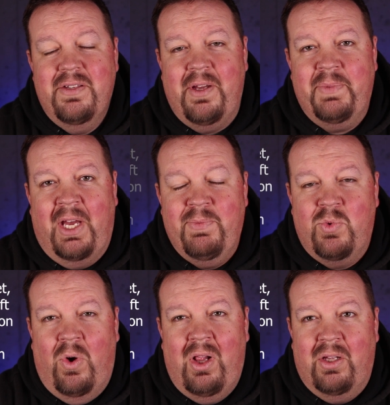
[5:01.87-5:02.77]
Sometimes
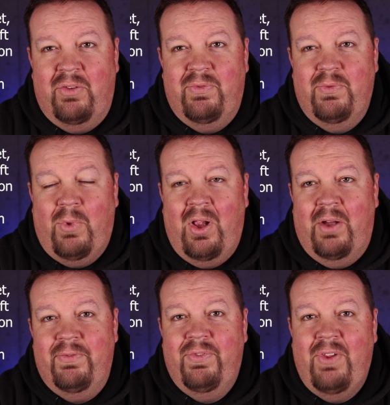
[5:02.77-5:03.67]
while I'm while
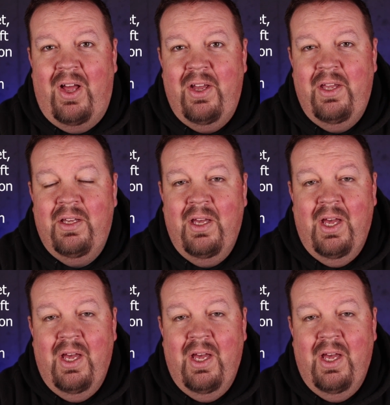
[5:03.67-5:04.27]
I'm flying,